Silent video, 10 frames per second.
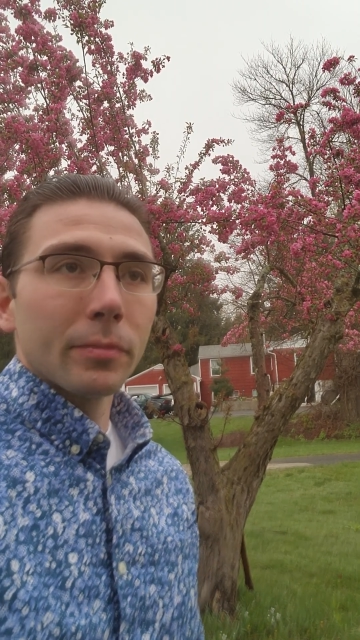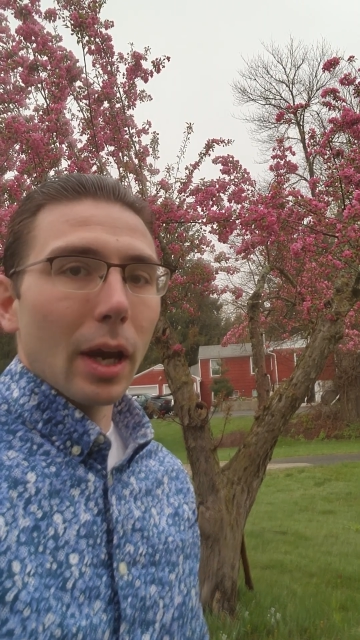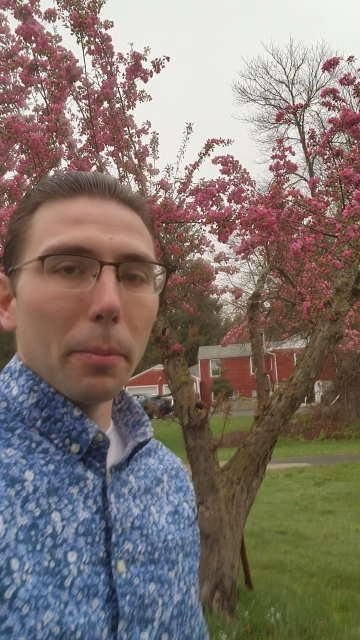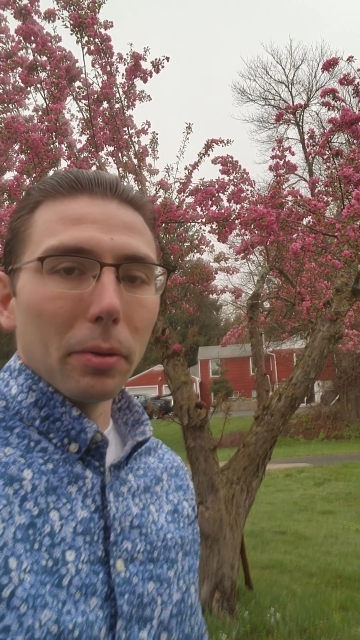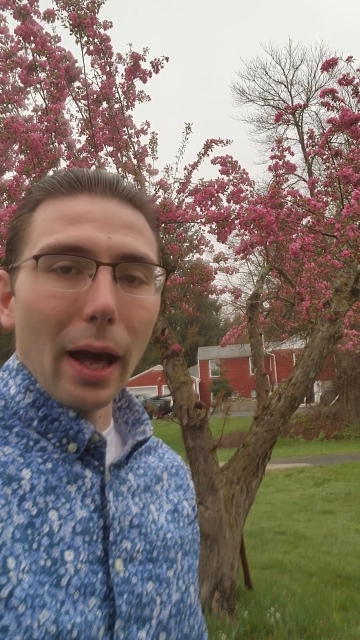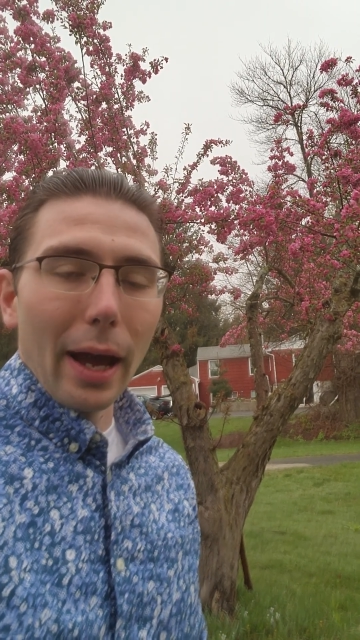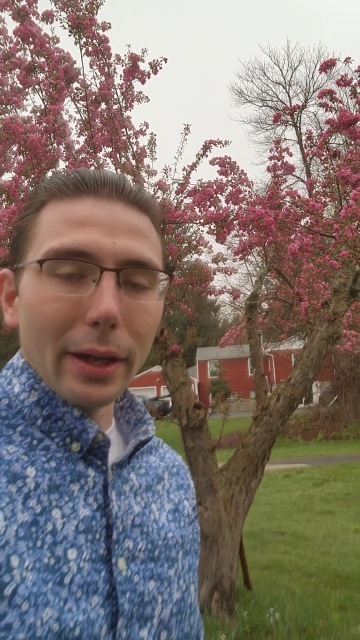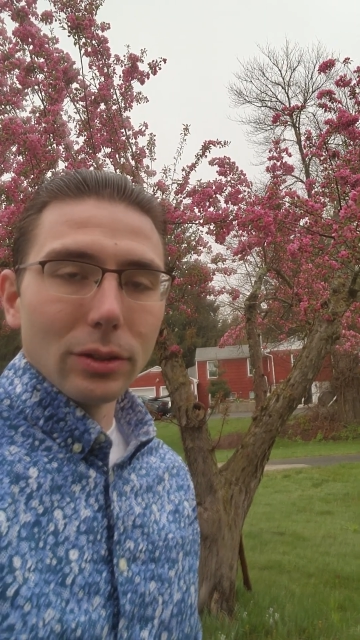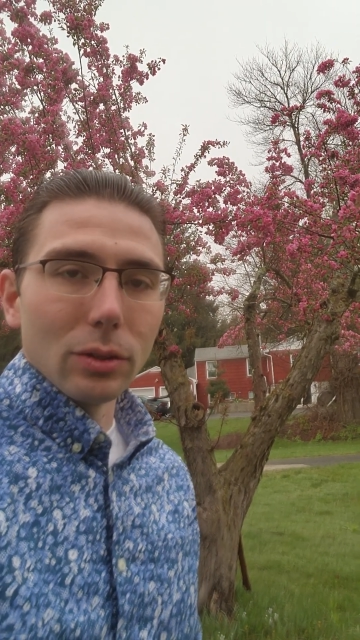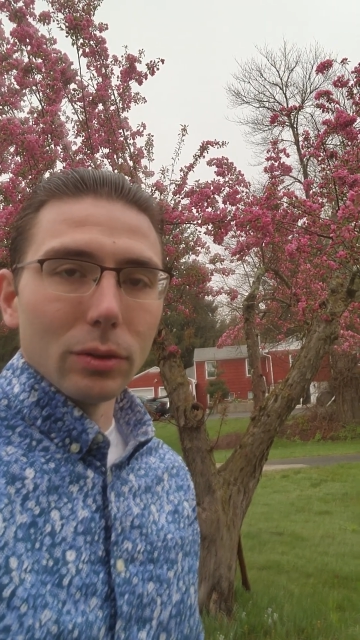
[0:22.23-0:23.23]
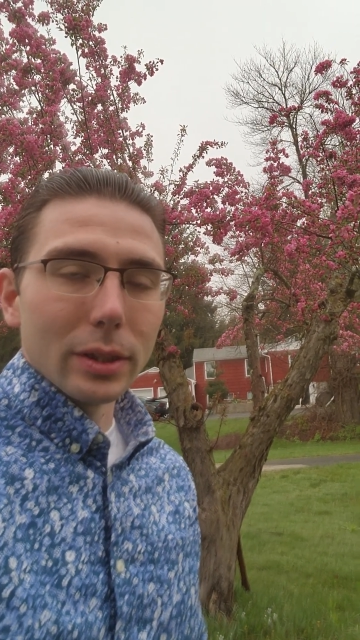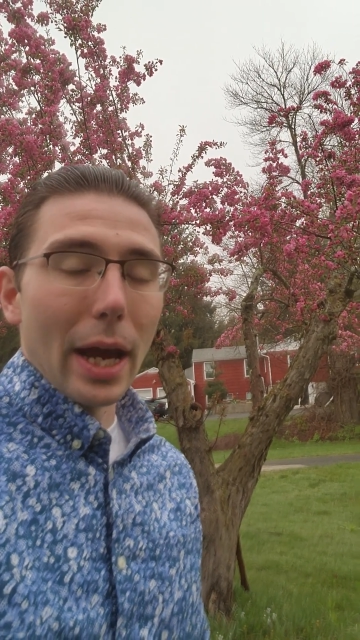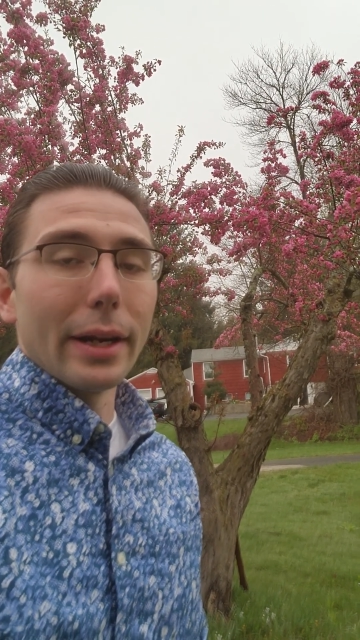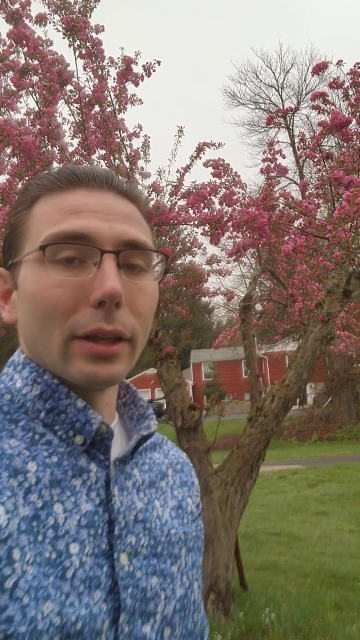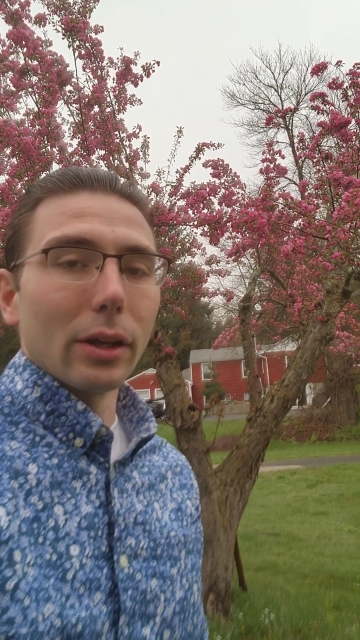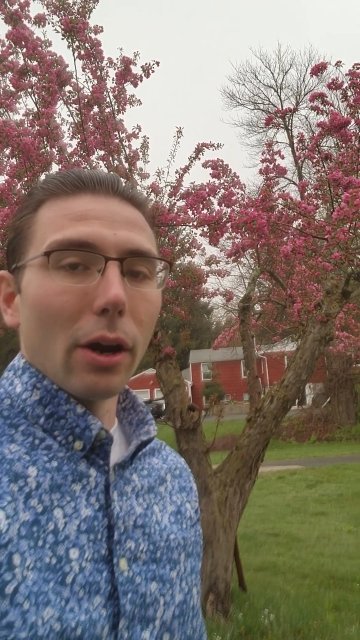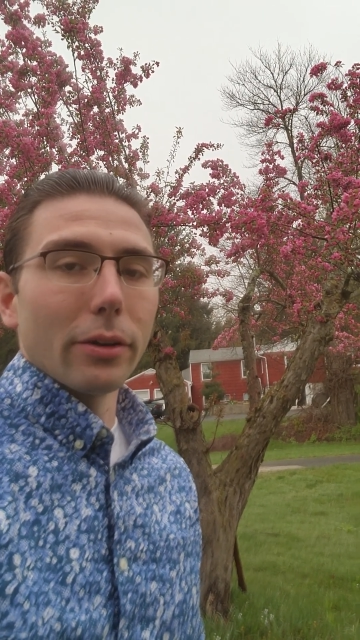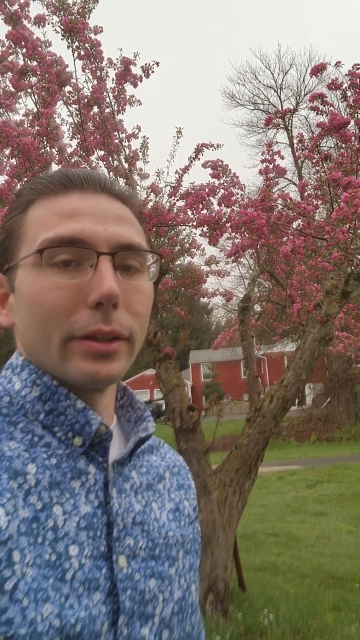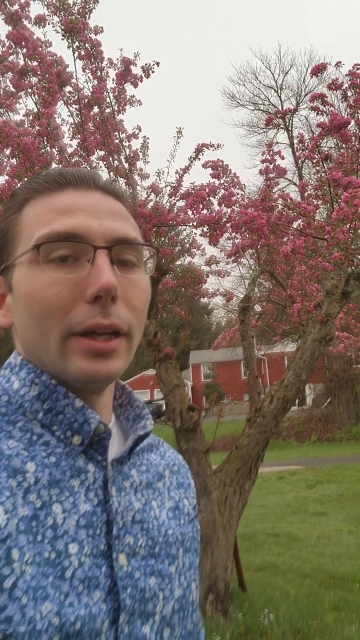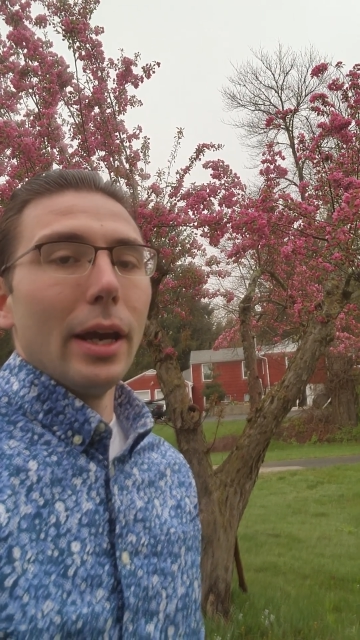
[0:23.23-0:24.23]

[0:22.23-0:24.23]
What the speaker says: apply to designing a garden,